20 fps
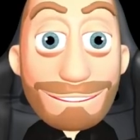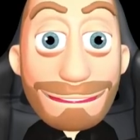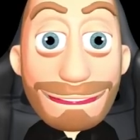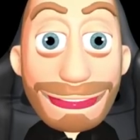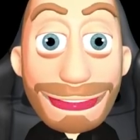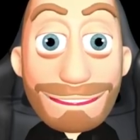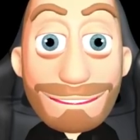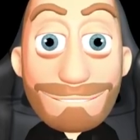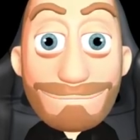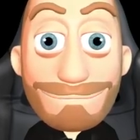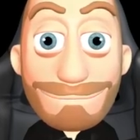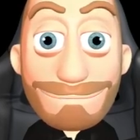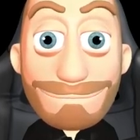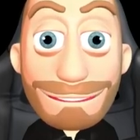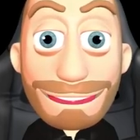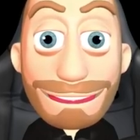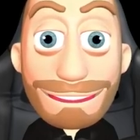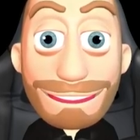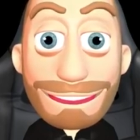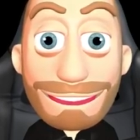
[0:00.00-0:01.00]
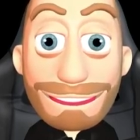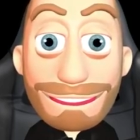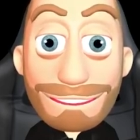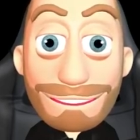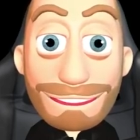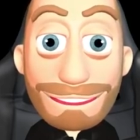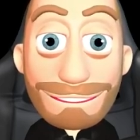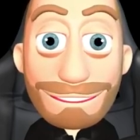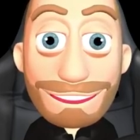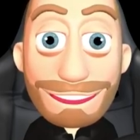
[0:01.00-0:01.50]
negative
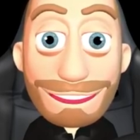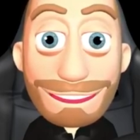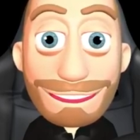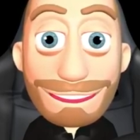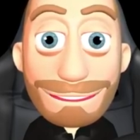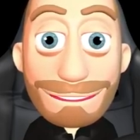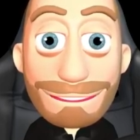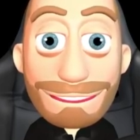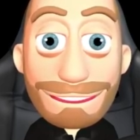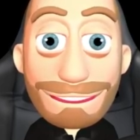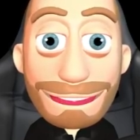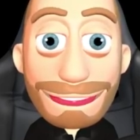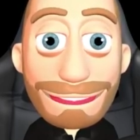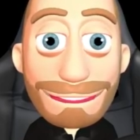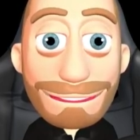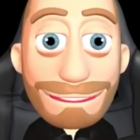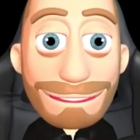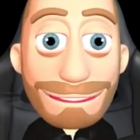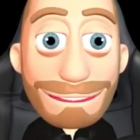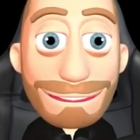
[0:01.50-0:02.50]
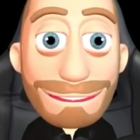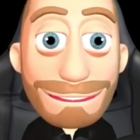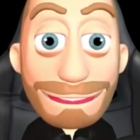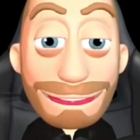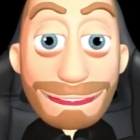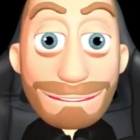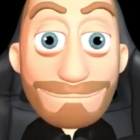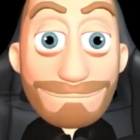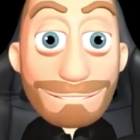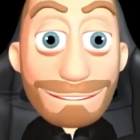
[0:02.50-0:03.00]
experience and
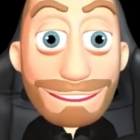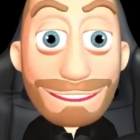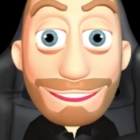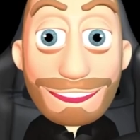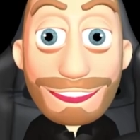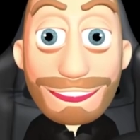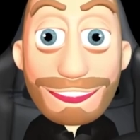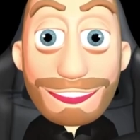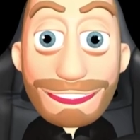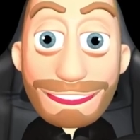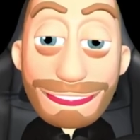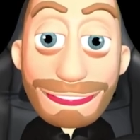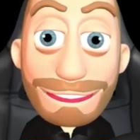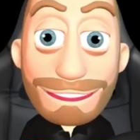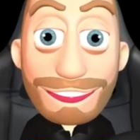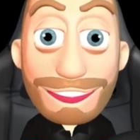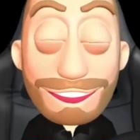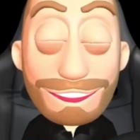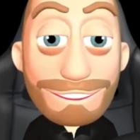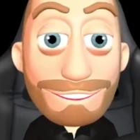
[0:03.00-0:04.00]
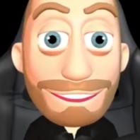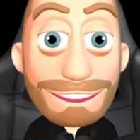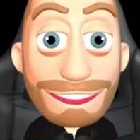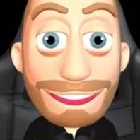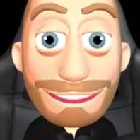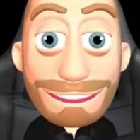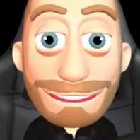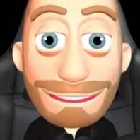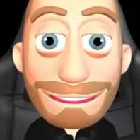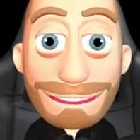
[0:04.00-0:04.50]
they feel like they want to
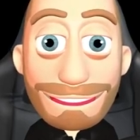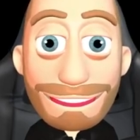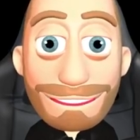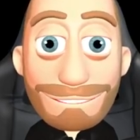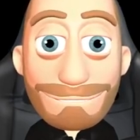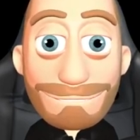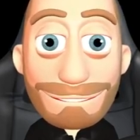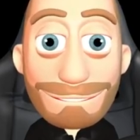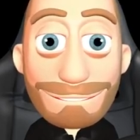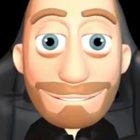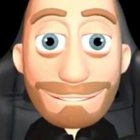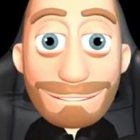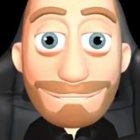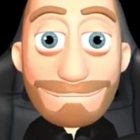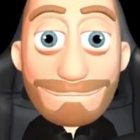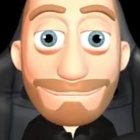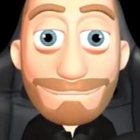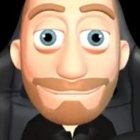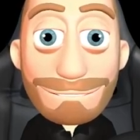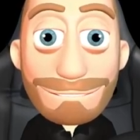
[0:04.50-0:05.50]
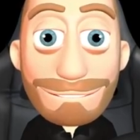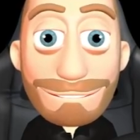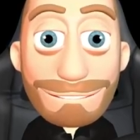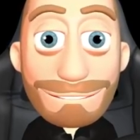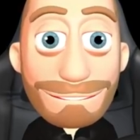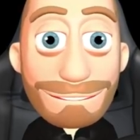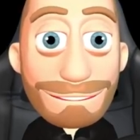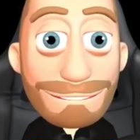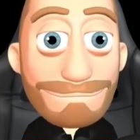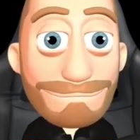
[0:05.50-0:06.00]
change something,
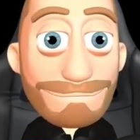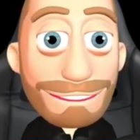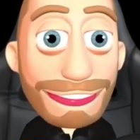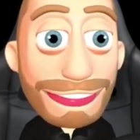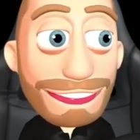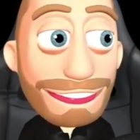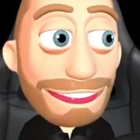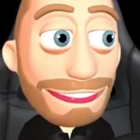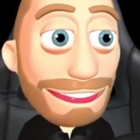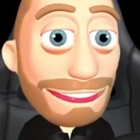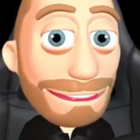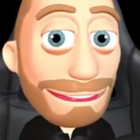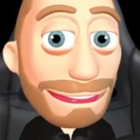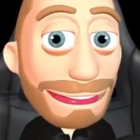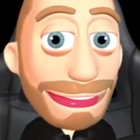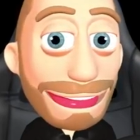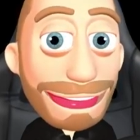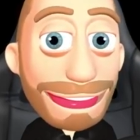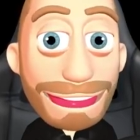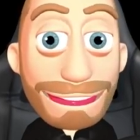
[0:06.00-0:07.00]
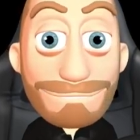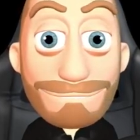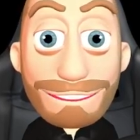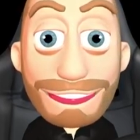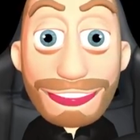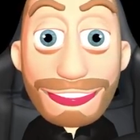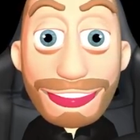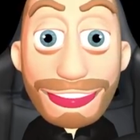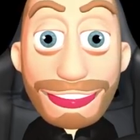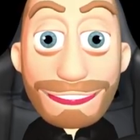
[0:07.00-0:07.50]
a
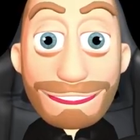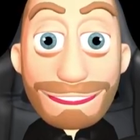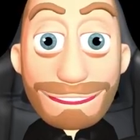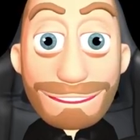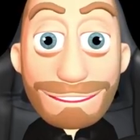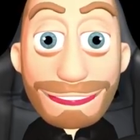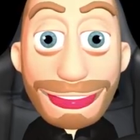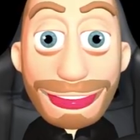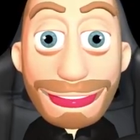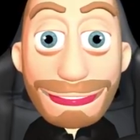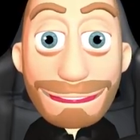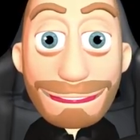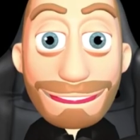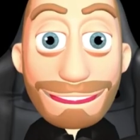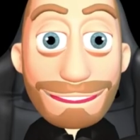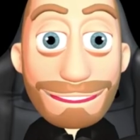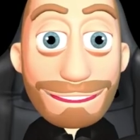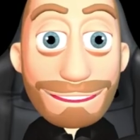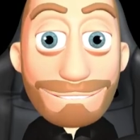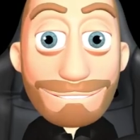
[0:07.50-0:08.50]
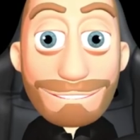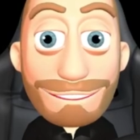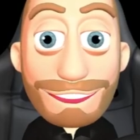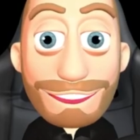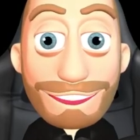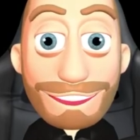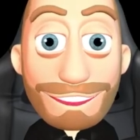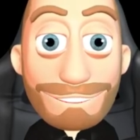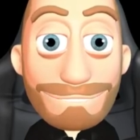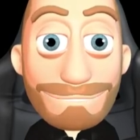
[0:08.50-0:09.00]
vote on,
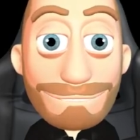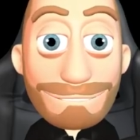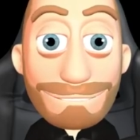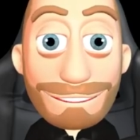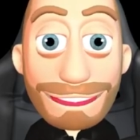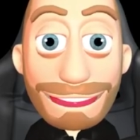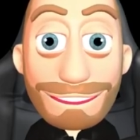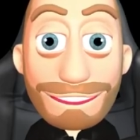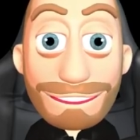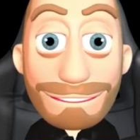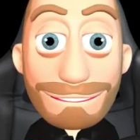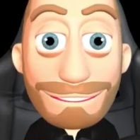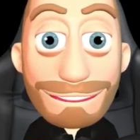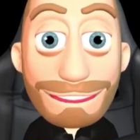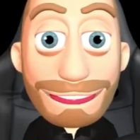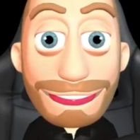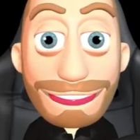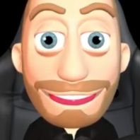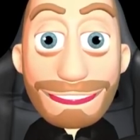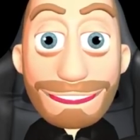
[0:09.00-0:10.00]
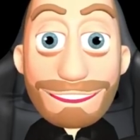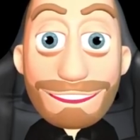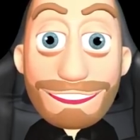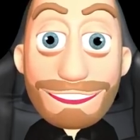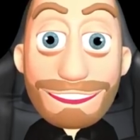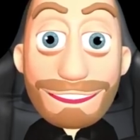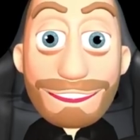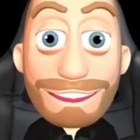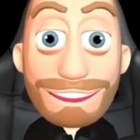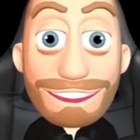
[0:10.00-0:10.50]
potential multipliers
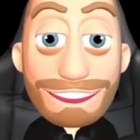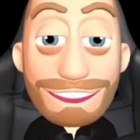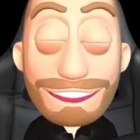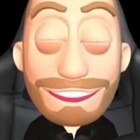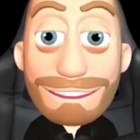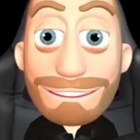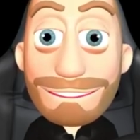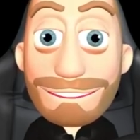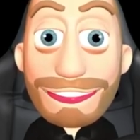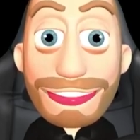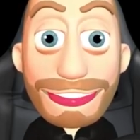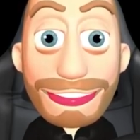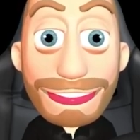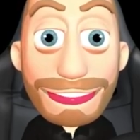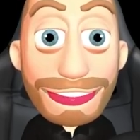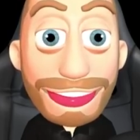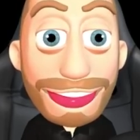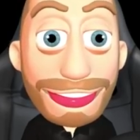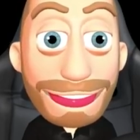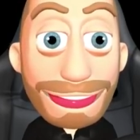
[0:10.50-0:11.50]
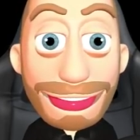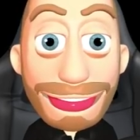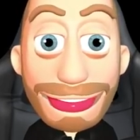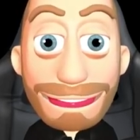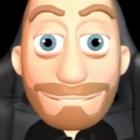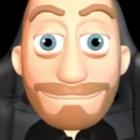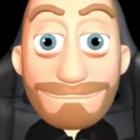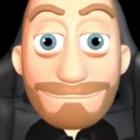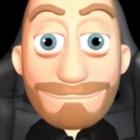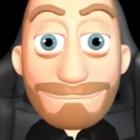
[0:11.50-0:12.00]
or just a vote
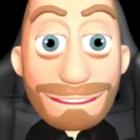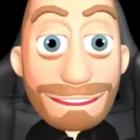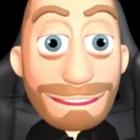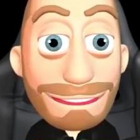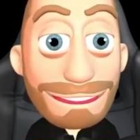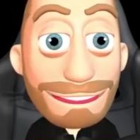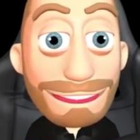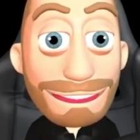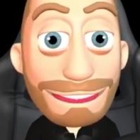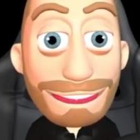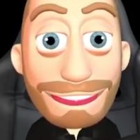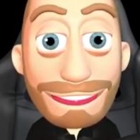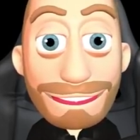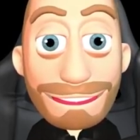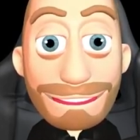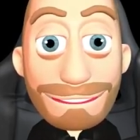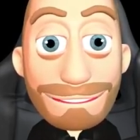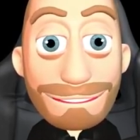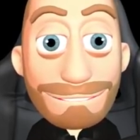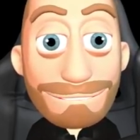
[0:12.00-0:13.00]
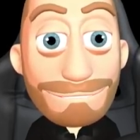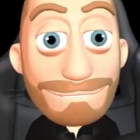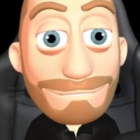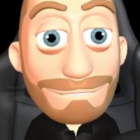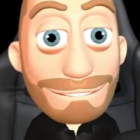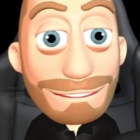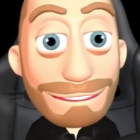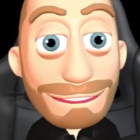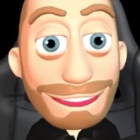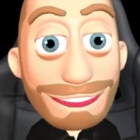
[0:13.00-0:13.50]
on,
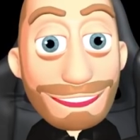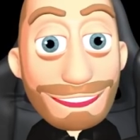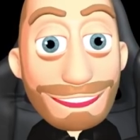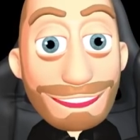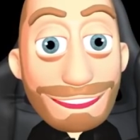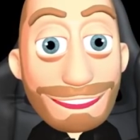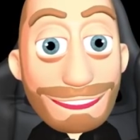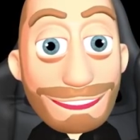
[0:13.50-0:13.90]
the